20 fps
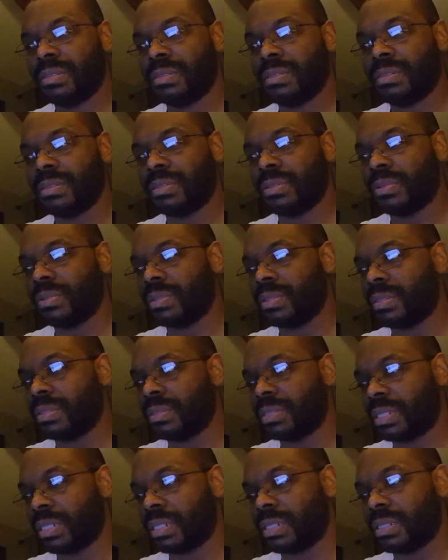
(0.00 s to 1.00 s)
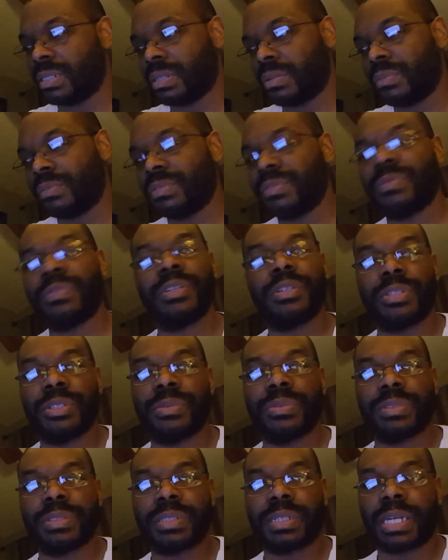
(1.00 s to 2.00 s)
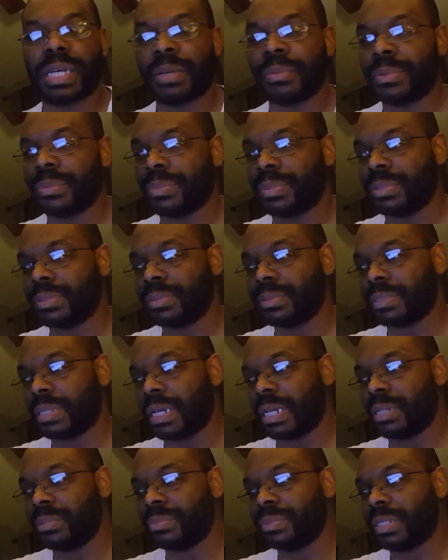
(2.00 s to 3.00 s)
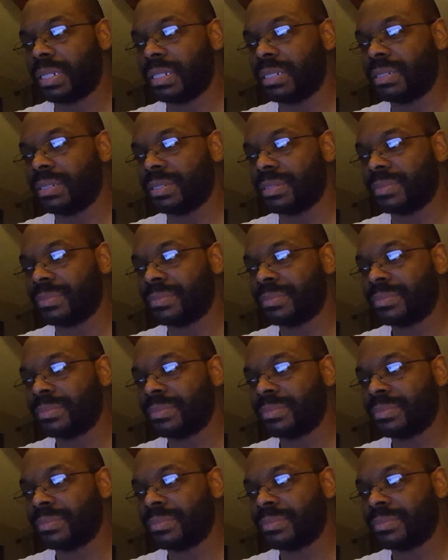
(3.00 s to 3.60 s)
So okay, and I was figuring it was a comic book adaptation.